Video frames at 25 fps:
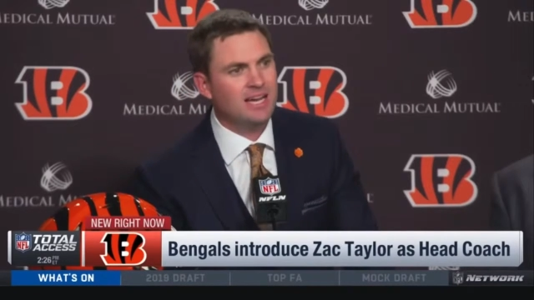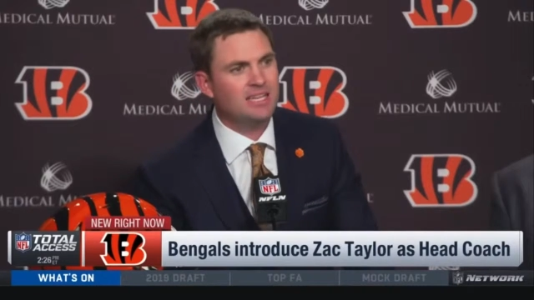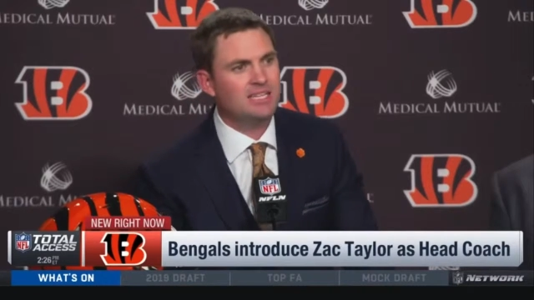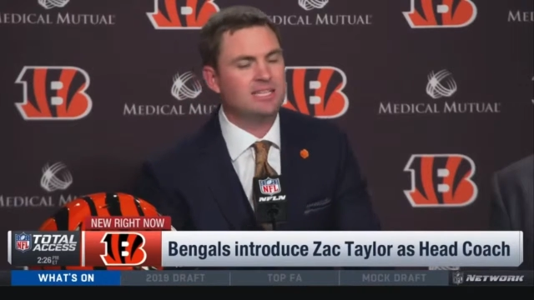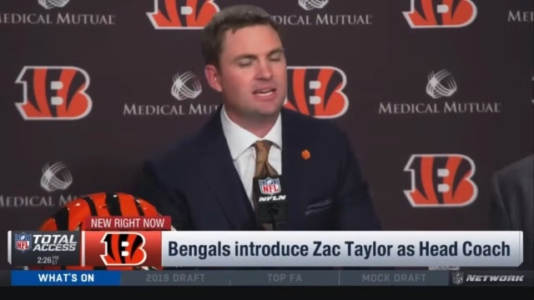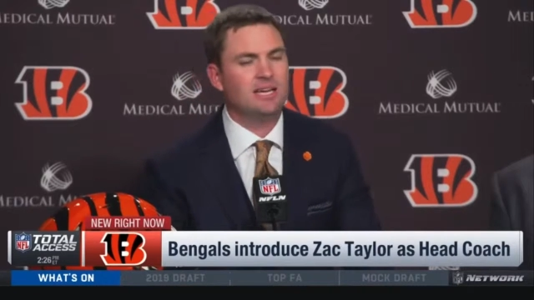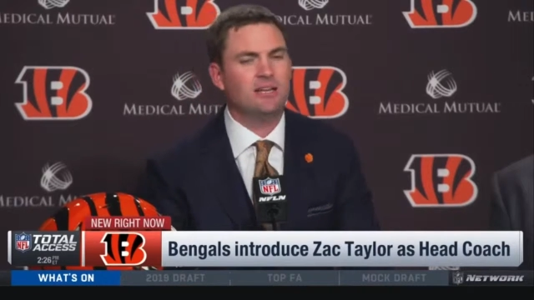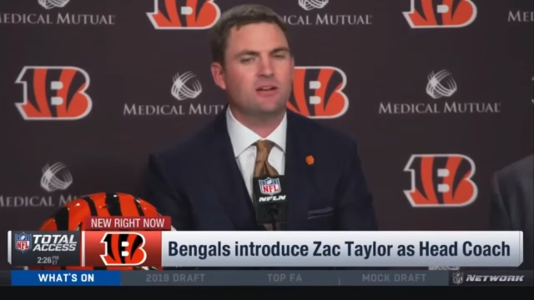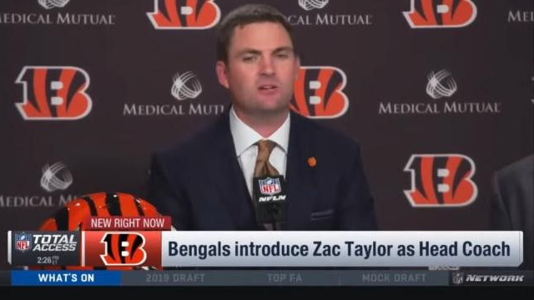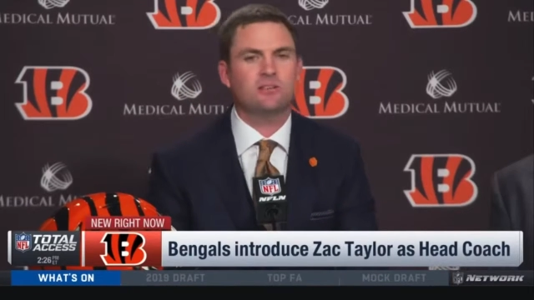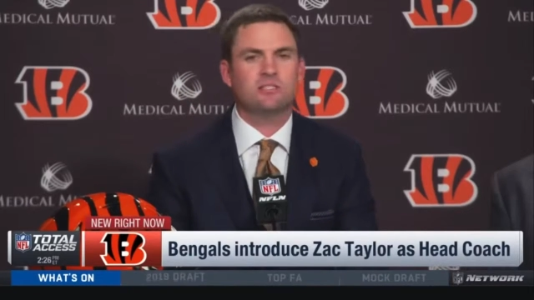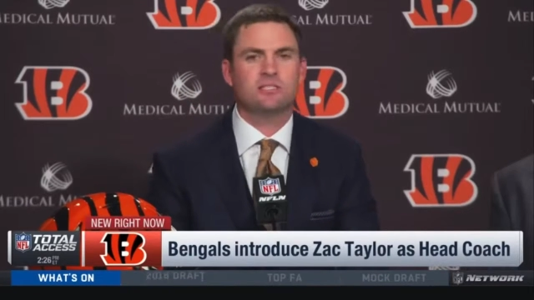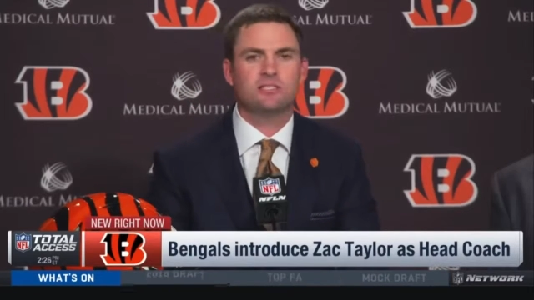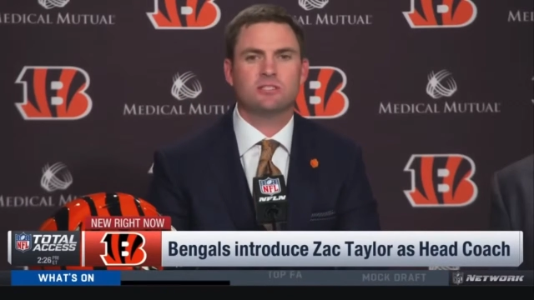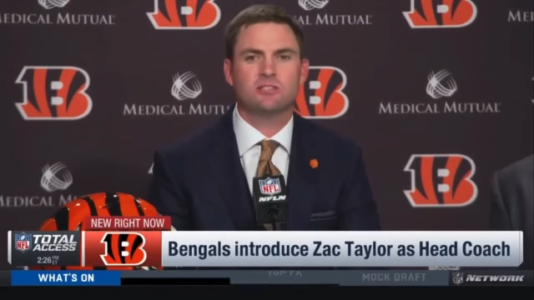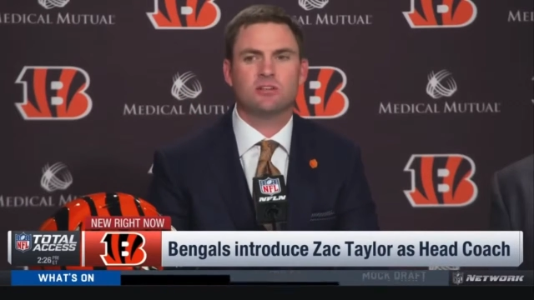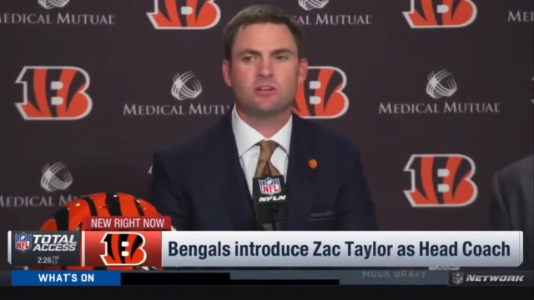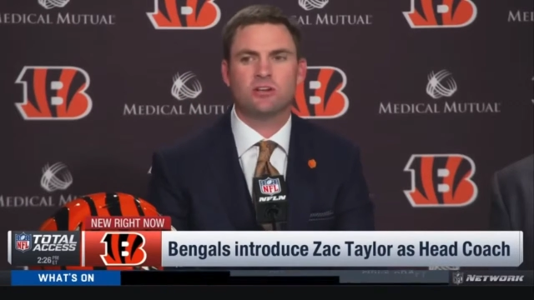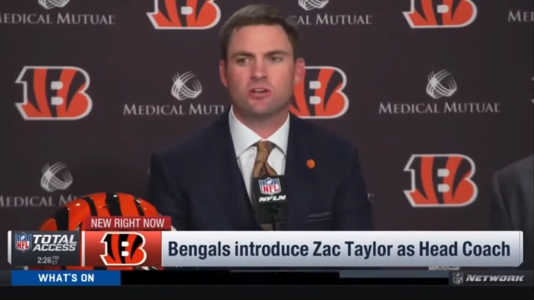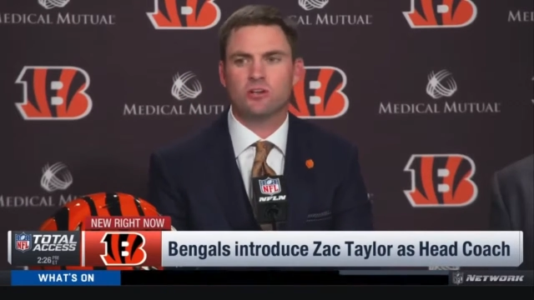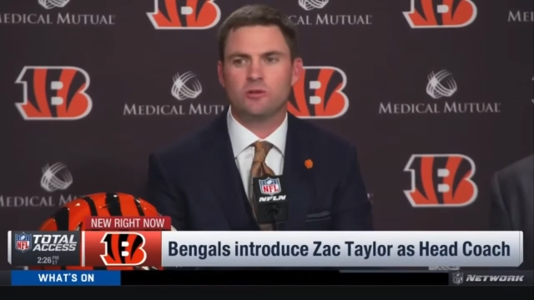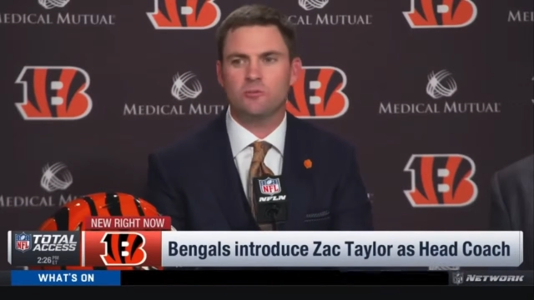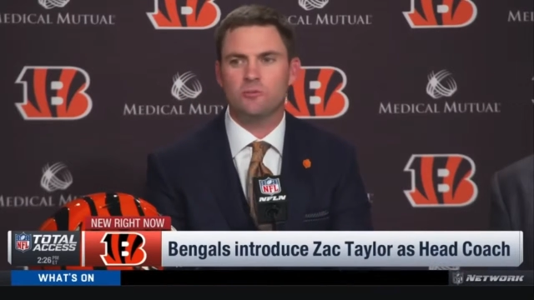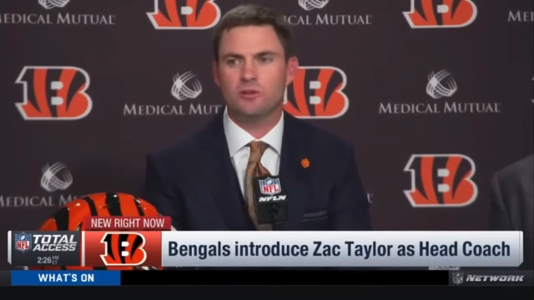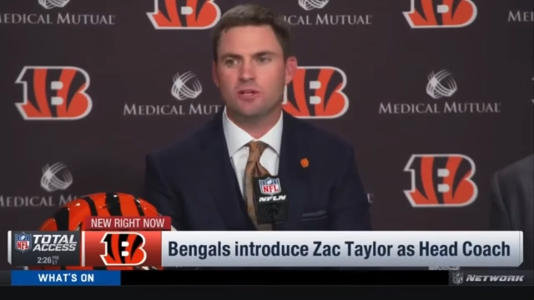are willing to
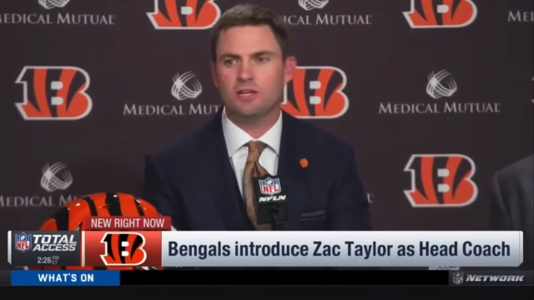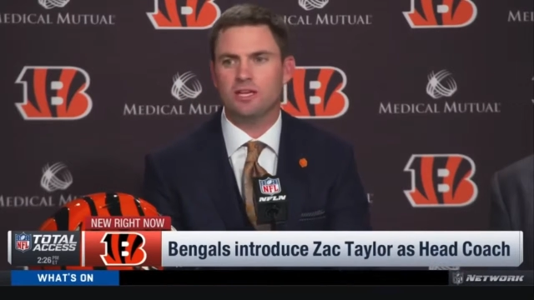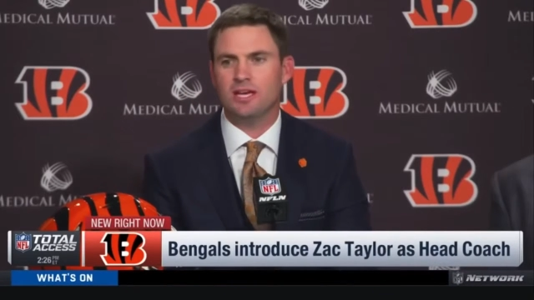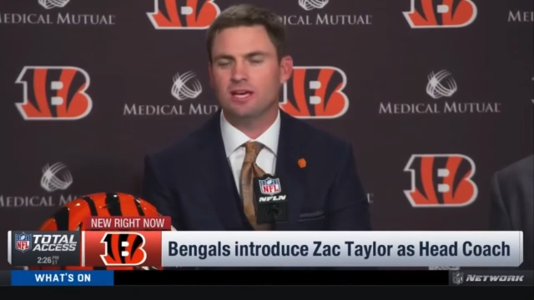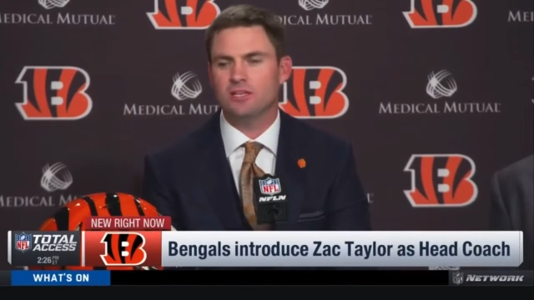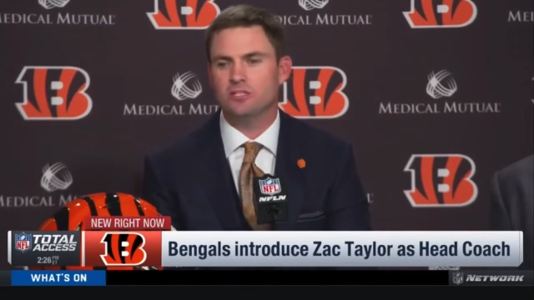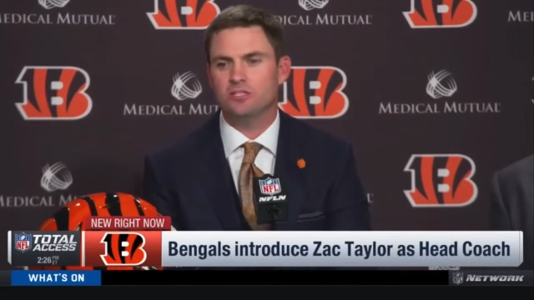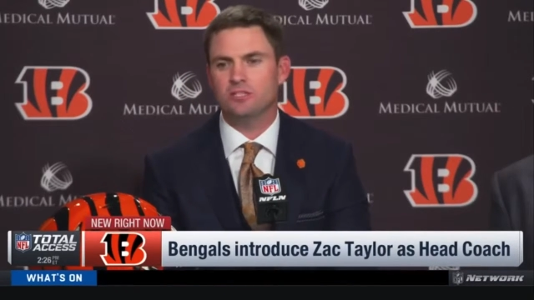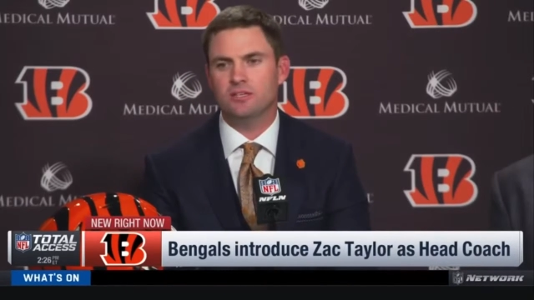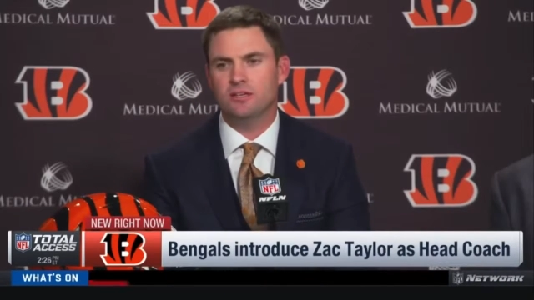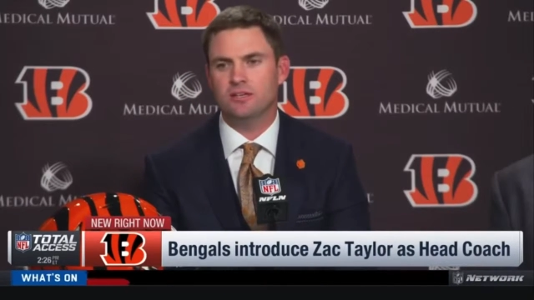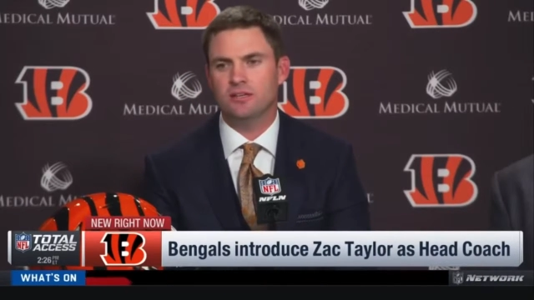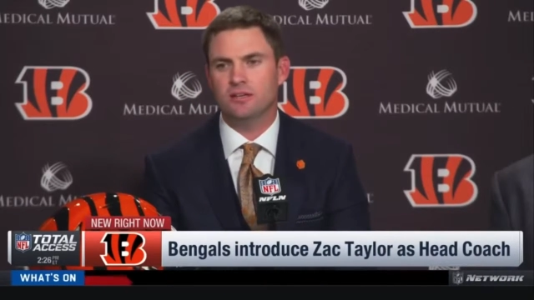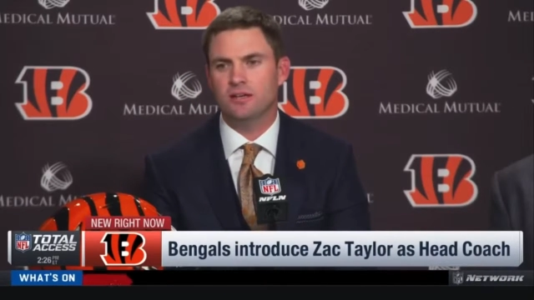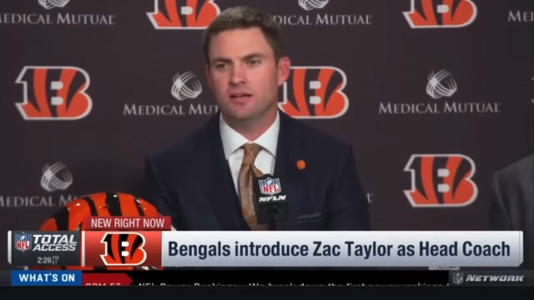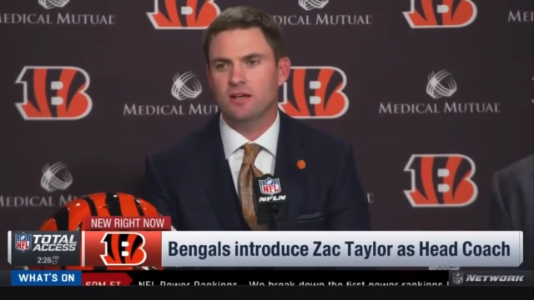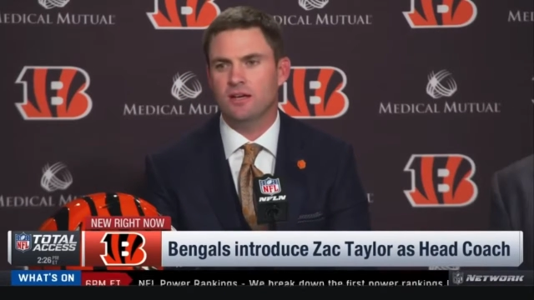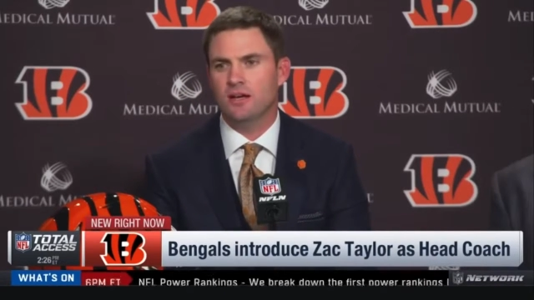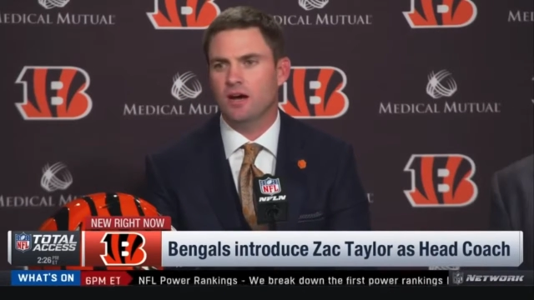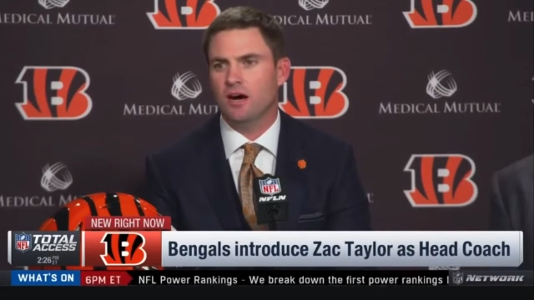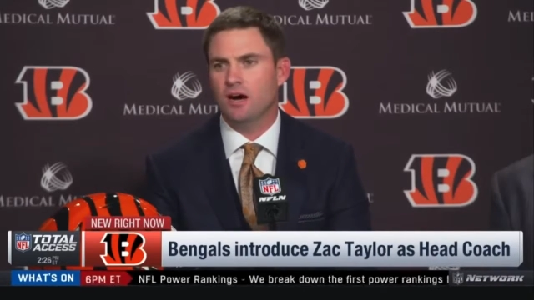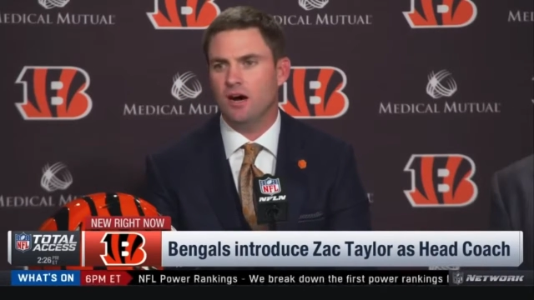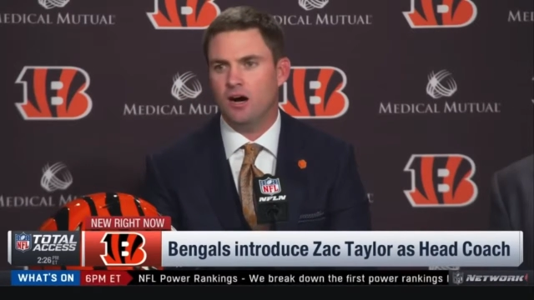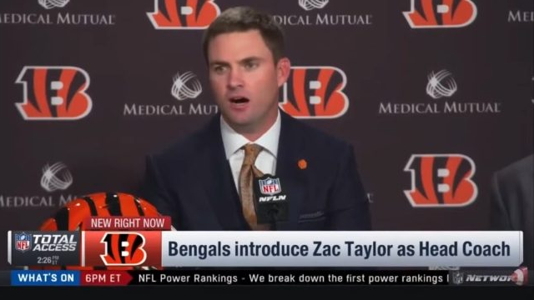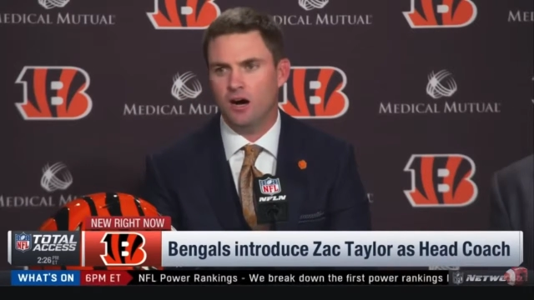let free agents
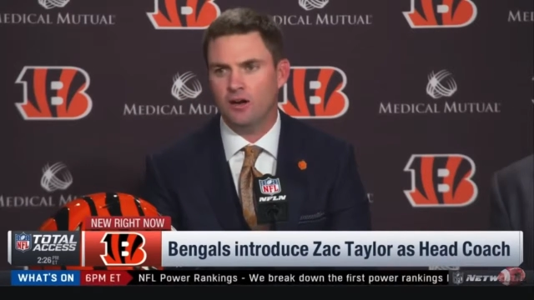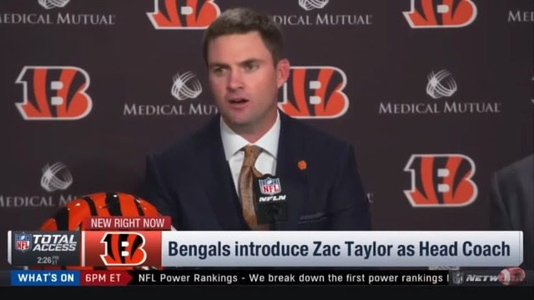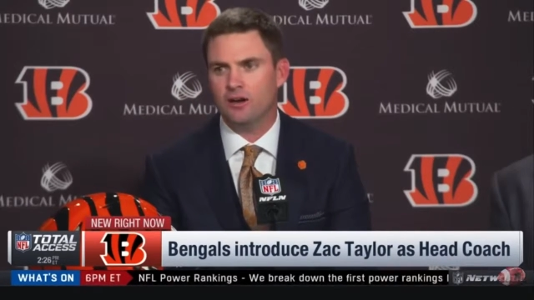go